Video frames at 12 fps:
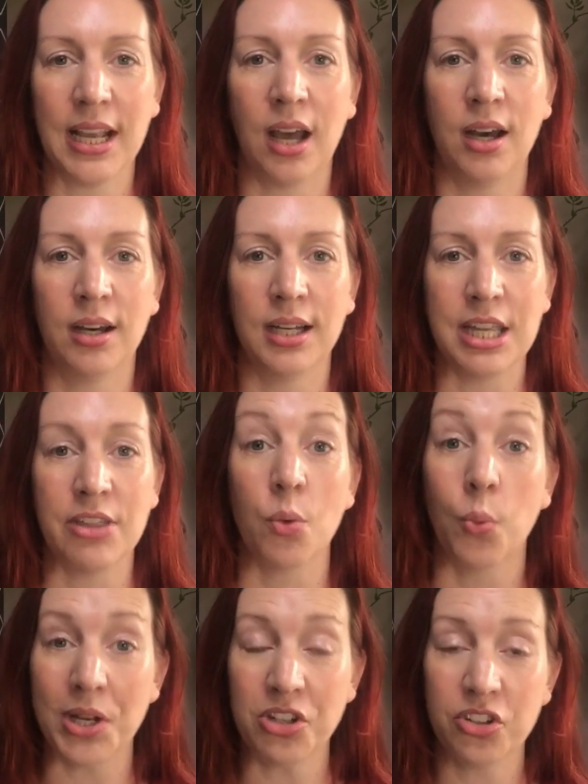are either
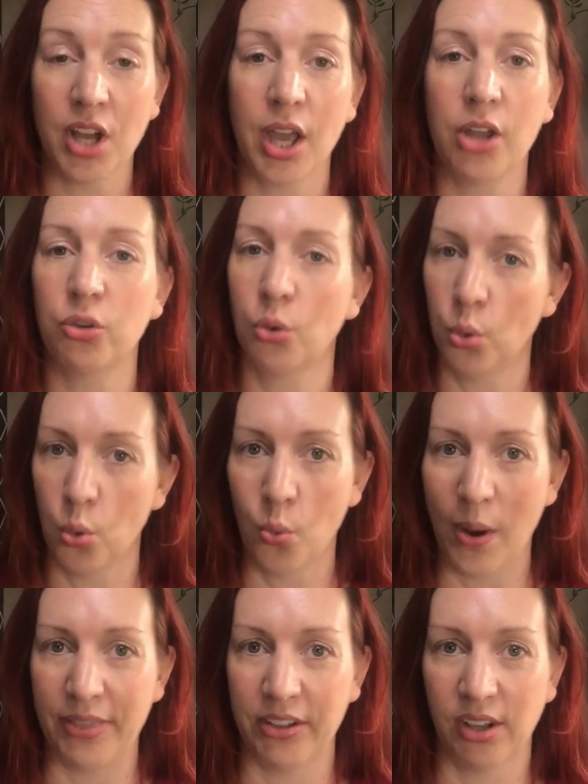winter tyres or
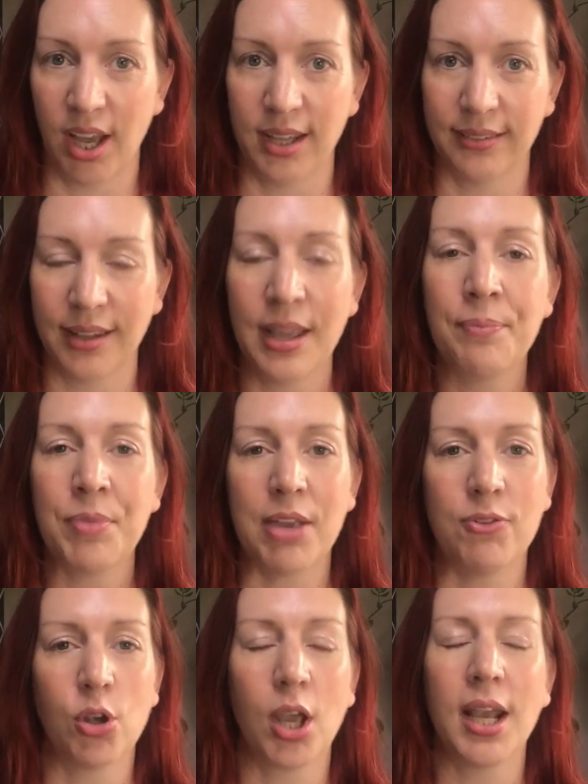all-weather tyres. If
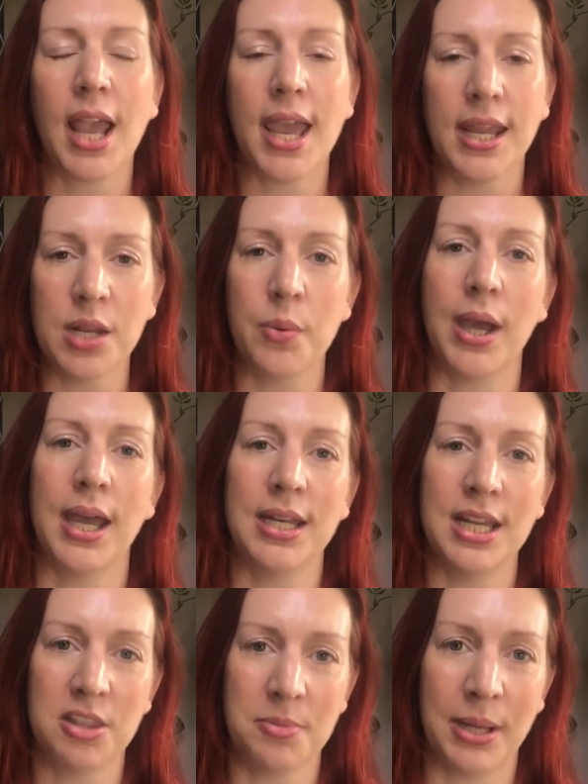you're going anywhere
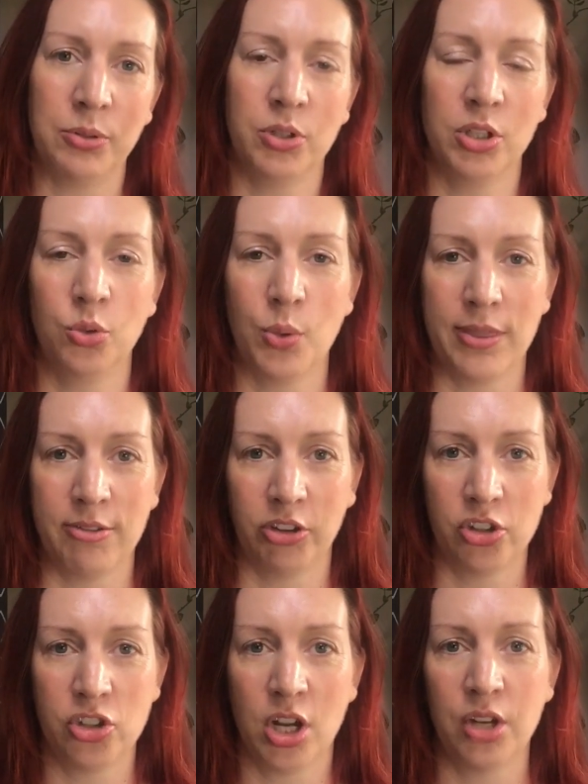near the mountains when there is a
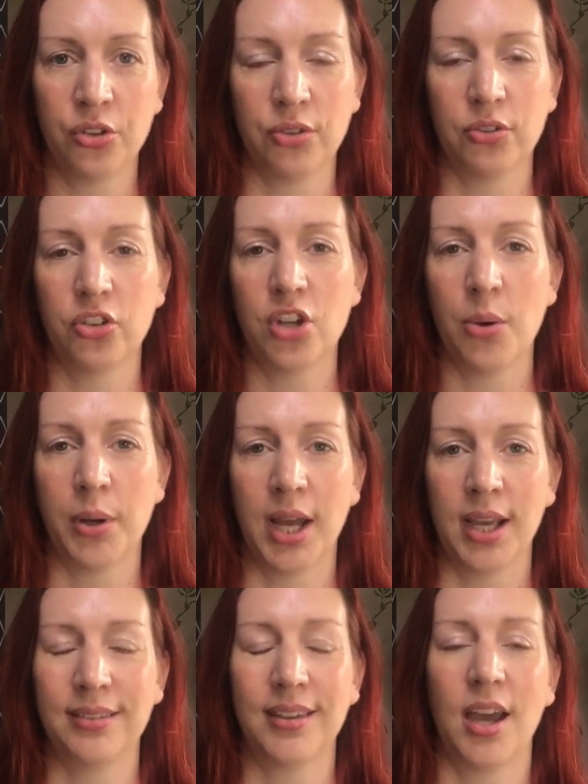chance of snow and
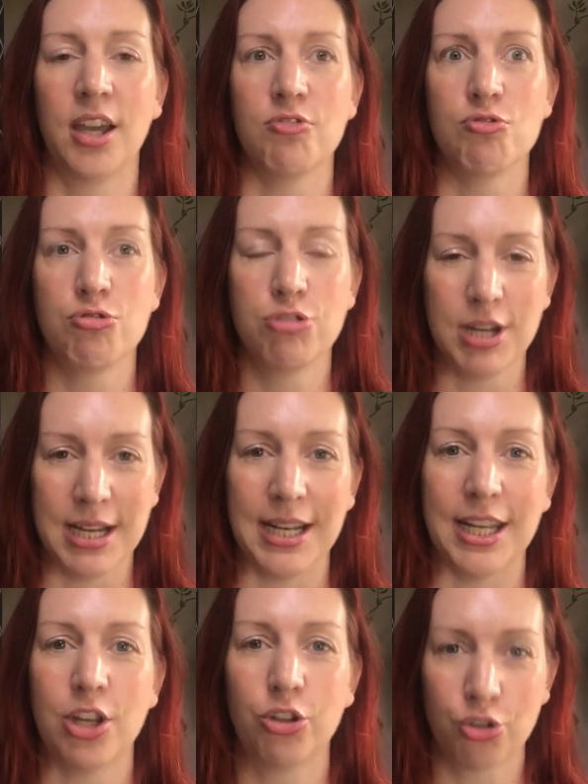ice, I
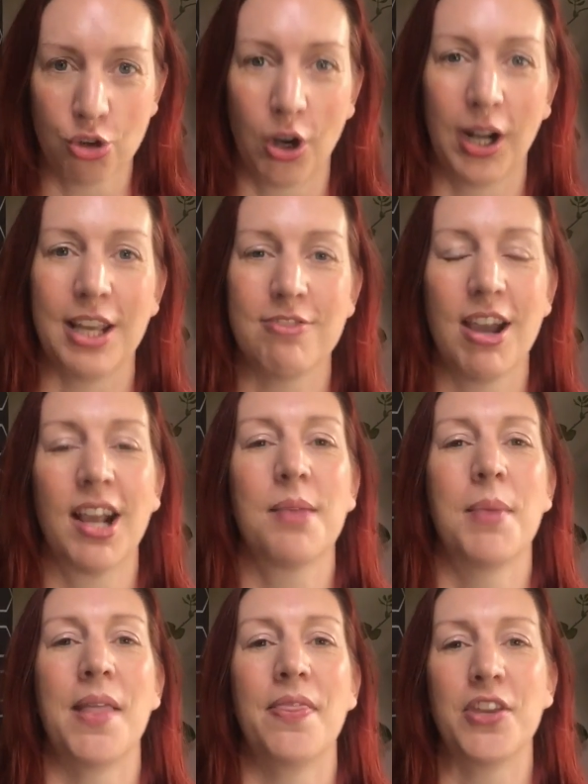really strongly
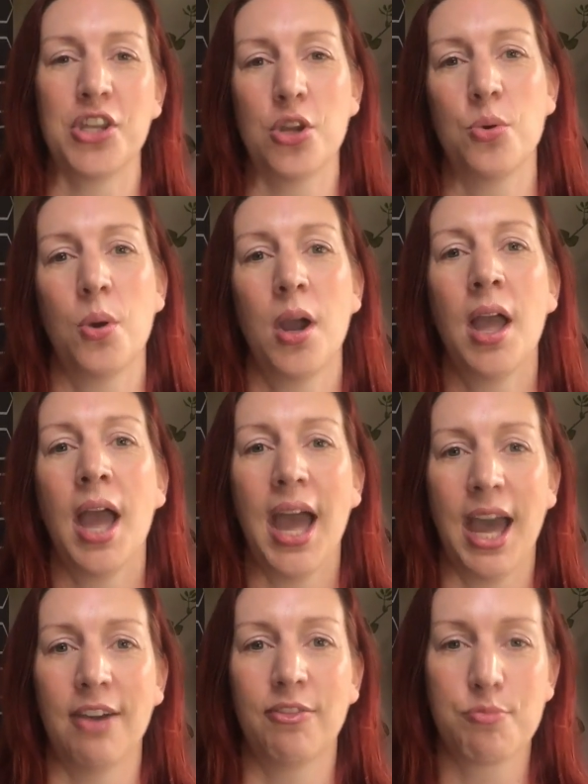recommend that you
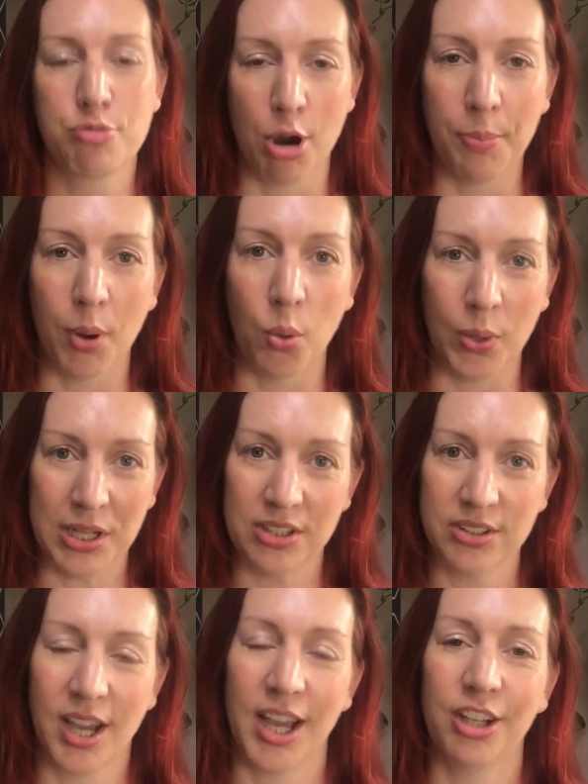have proper winter
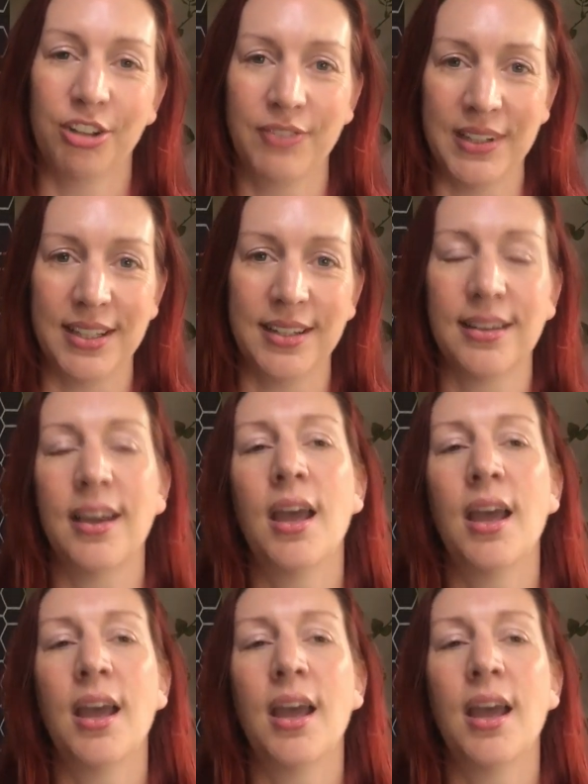tyres fitted.